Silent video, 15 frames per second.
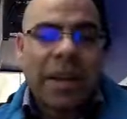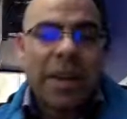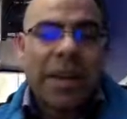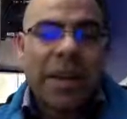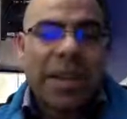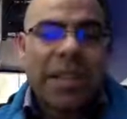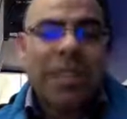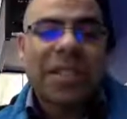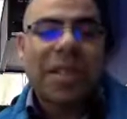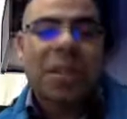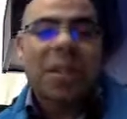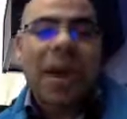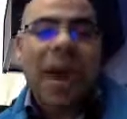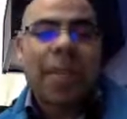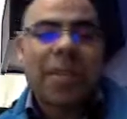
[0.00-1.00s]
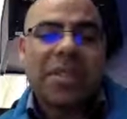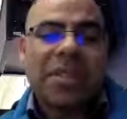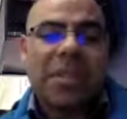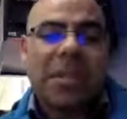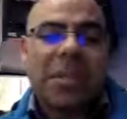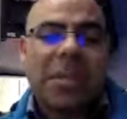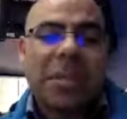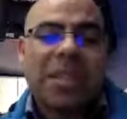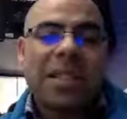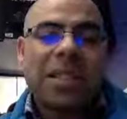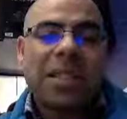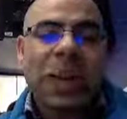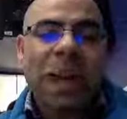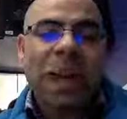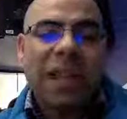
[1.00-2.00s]
Let's just see what happens. So
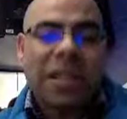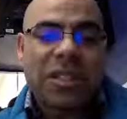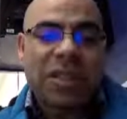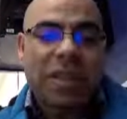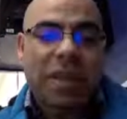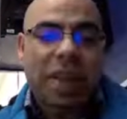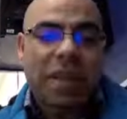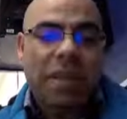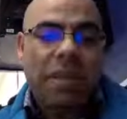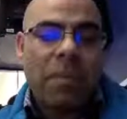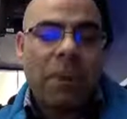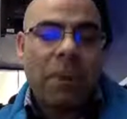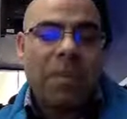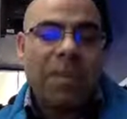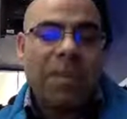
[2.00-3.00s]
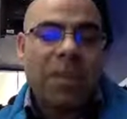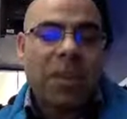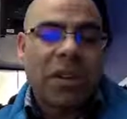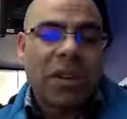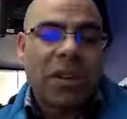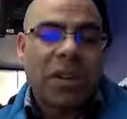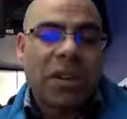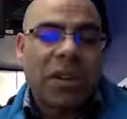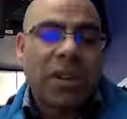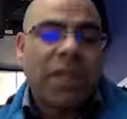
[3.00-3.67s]
play moderately soft.